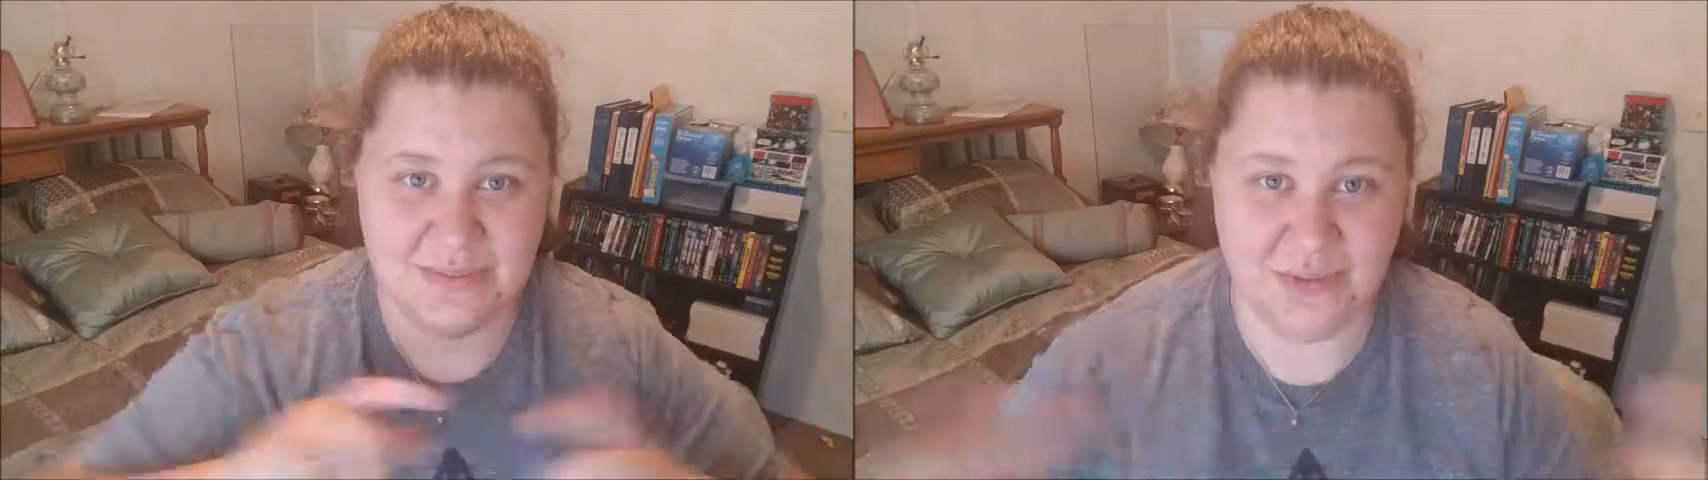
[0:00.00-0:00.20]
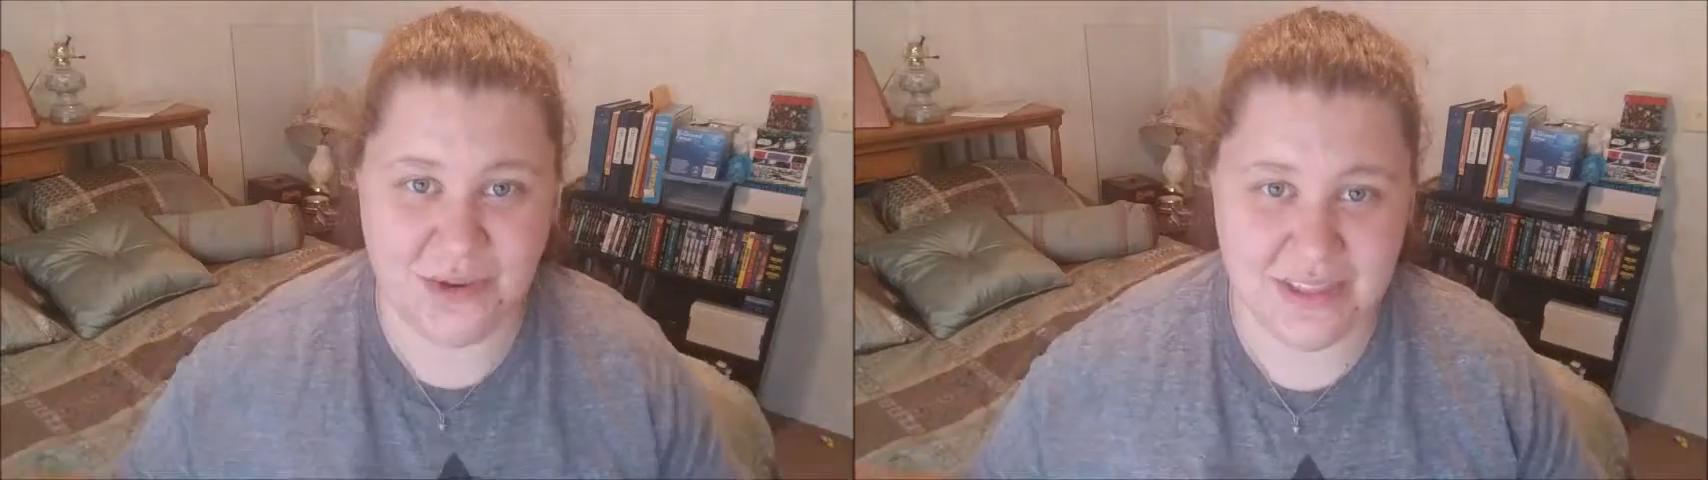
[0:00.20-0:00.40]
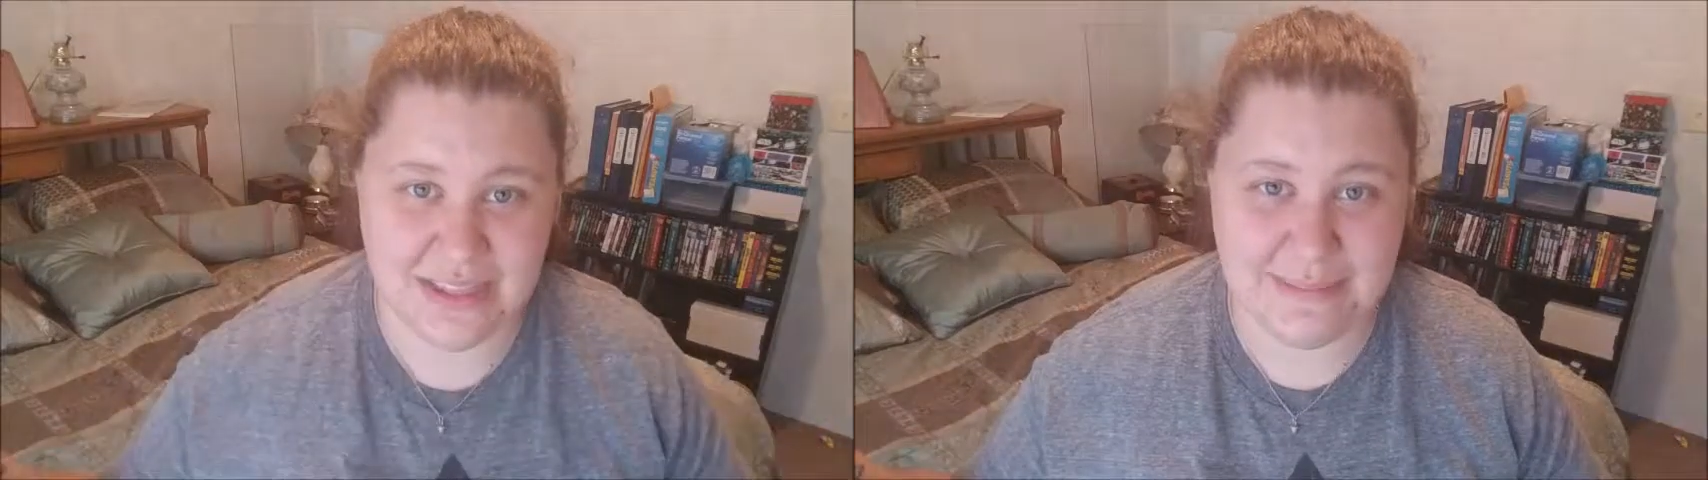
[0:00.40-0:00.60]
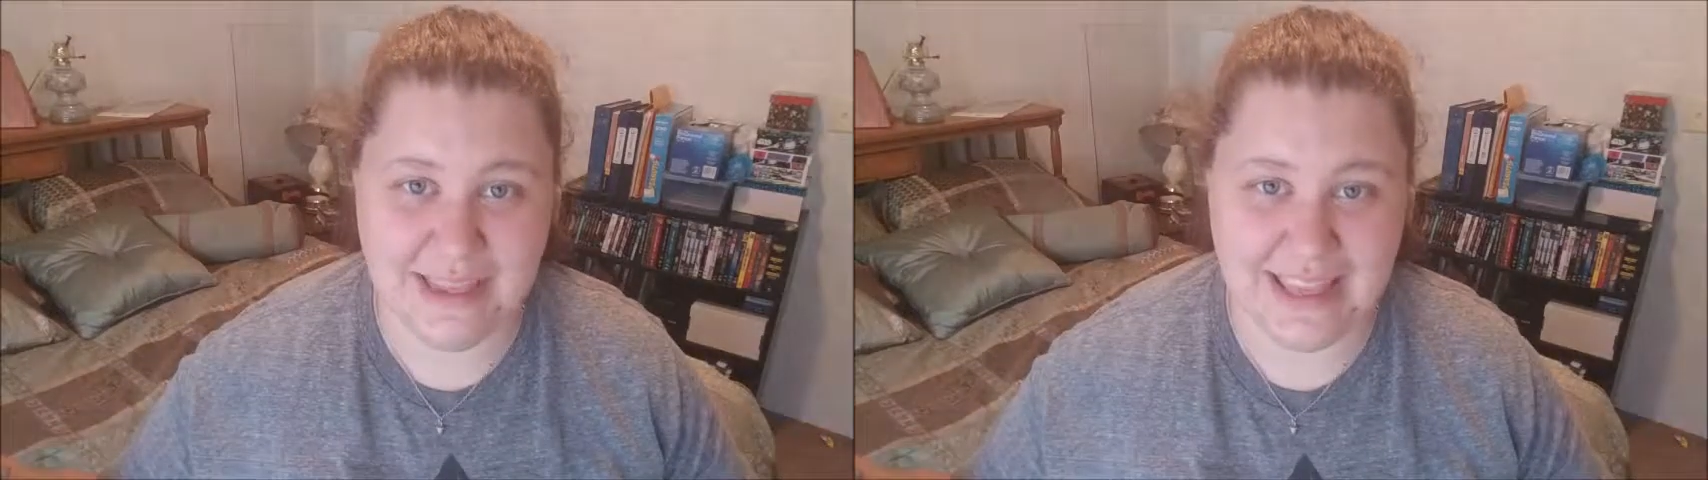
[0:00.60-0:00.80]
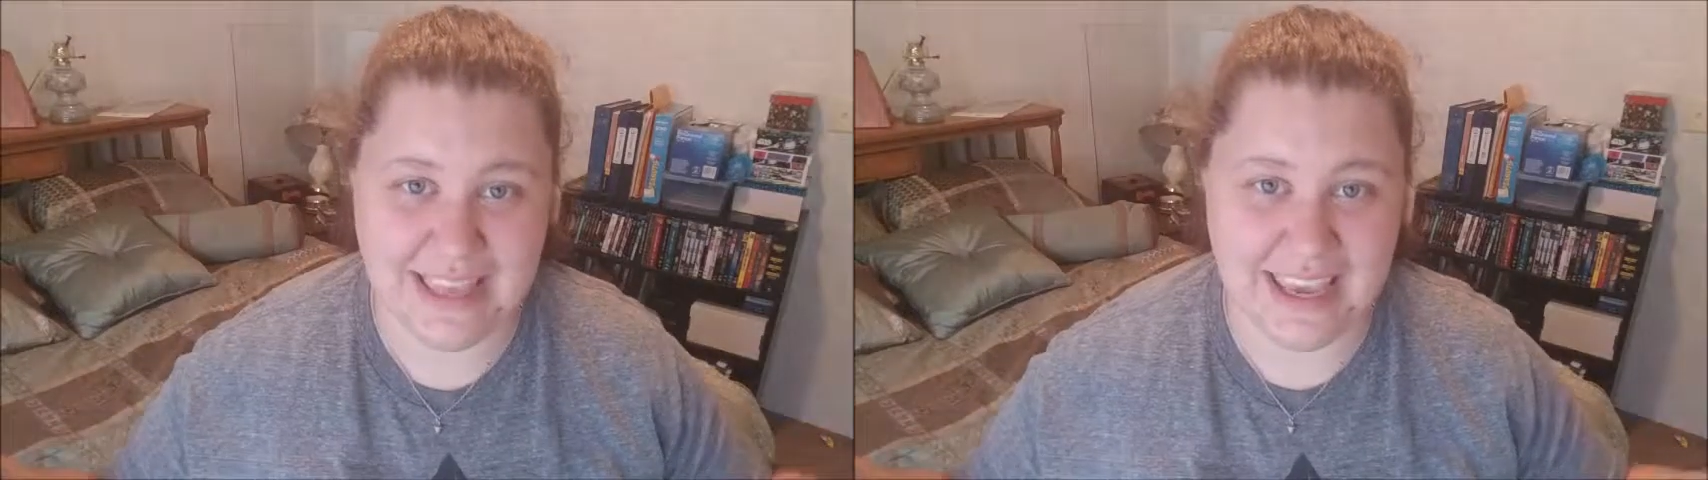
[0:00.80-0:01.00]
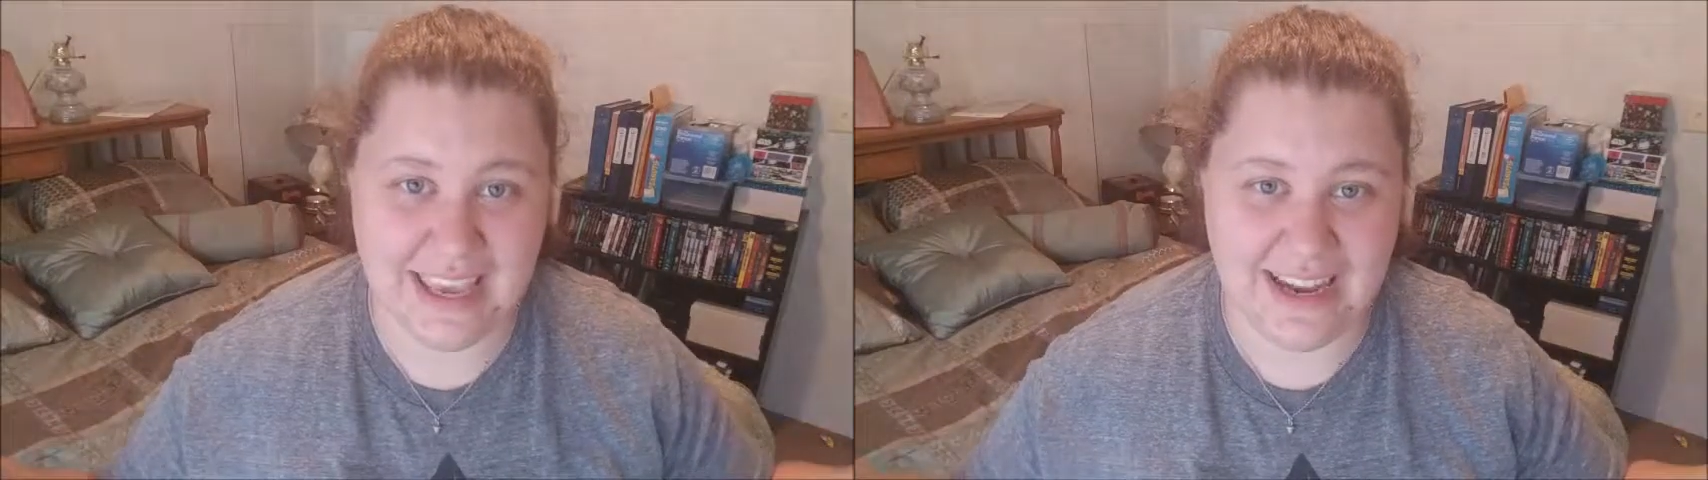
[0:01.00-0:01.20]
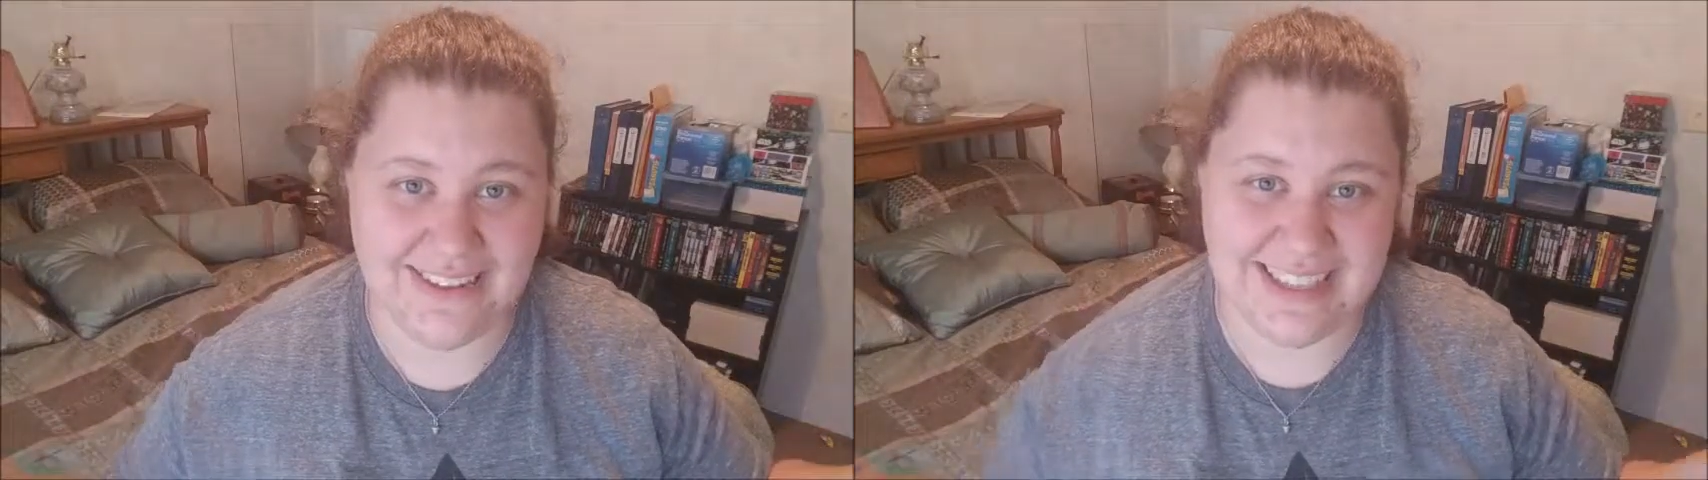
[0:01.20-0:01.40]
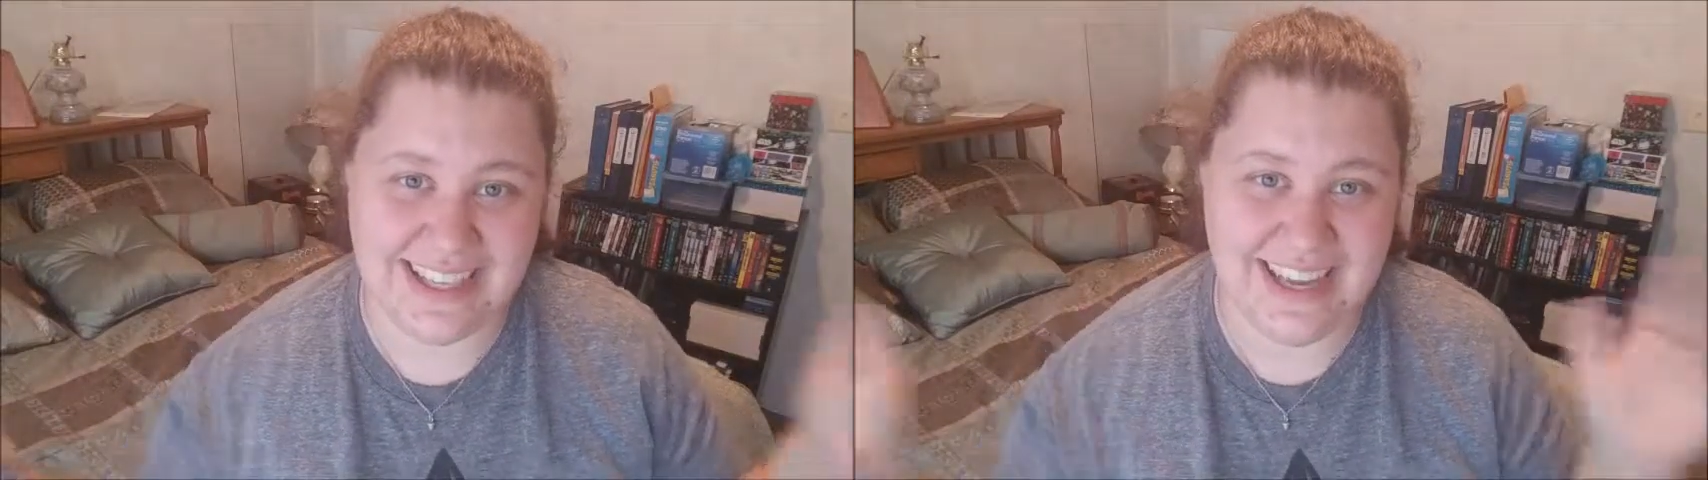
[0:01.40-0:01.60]
more this month, and
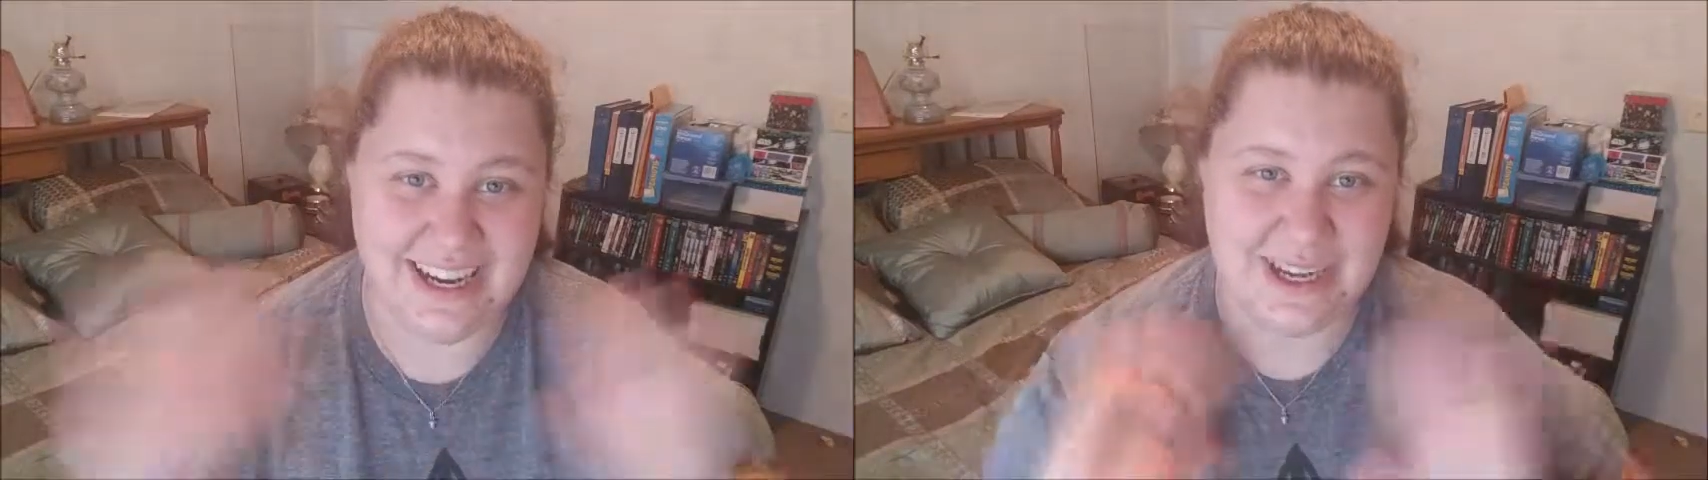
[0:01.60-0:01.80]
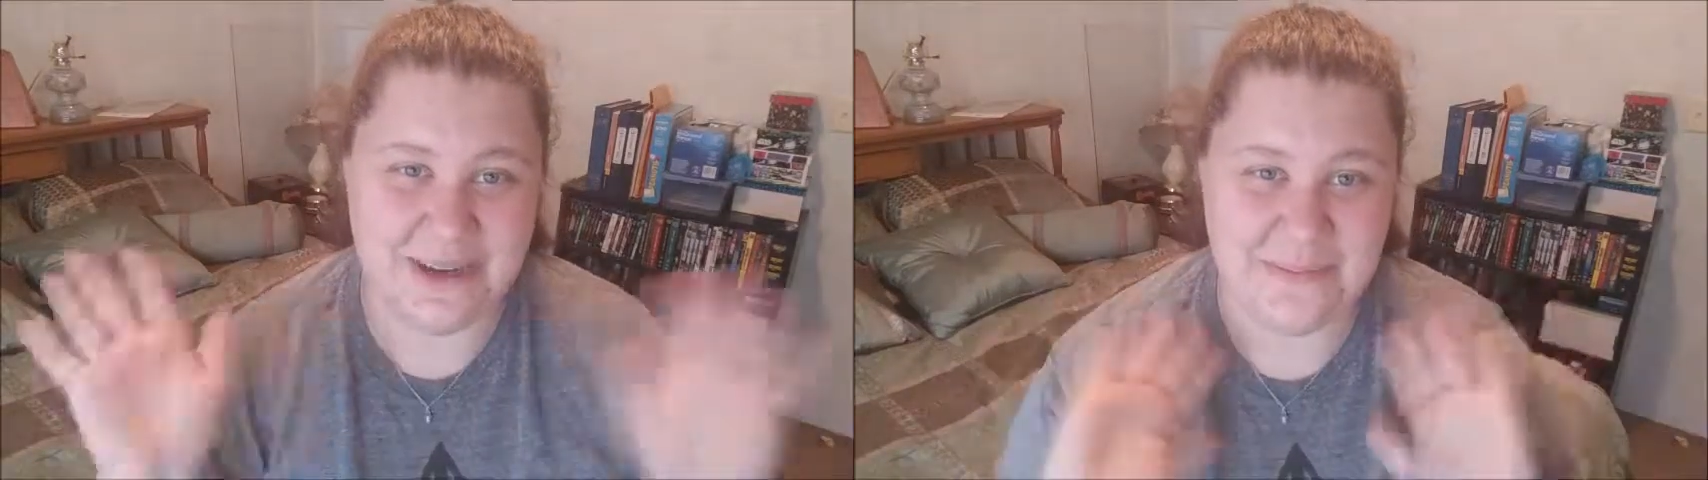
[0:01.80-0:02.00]
I'll see you later.